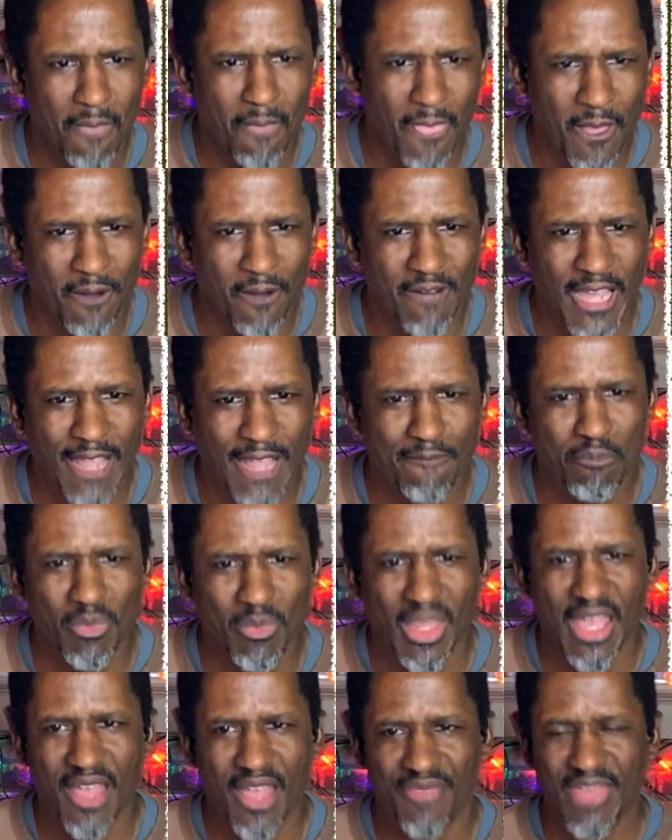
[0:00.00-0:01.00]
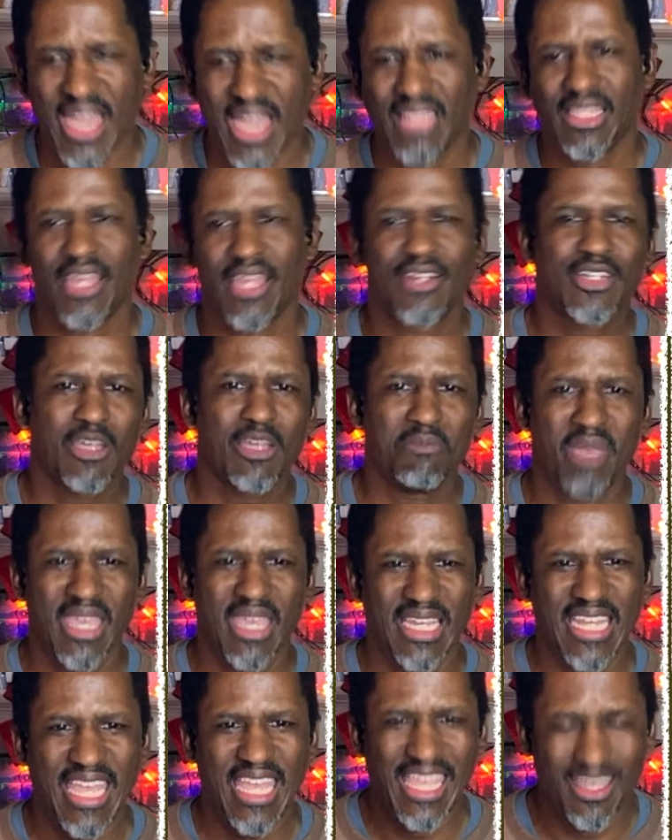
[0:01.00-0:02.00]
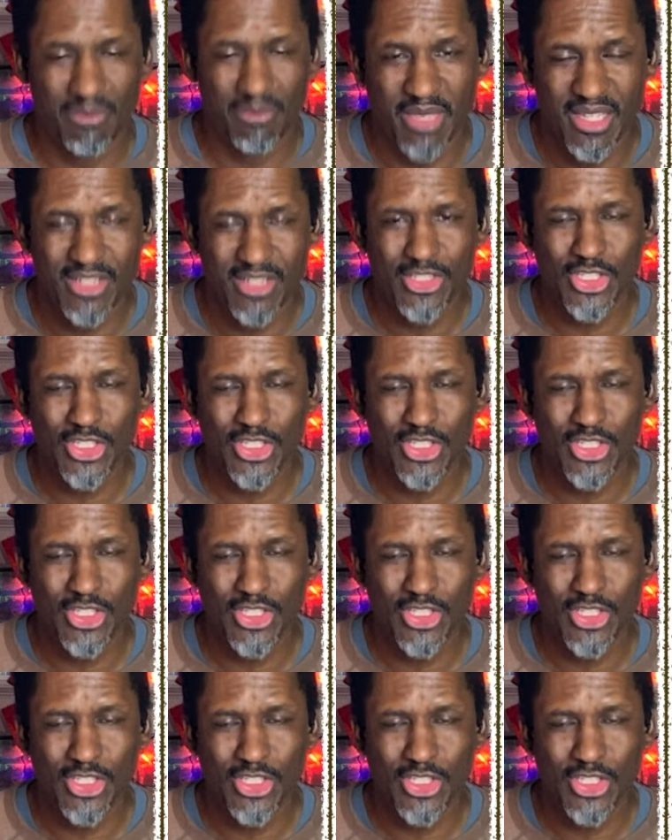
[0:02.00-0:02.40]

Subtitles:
All right. And that layer could be an image.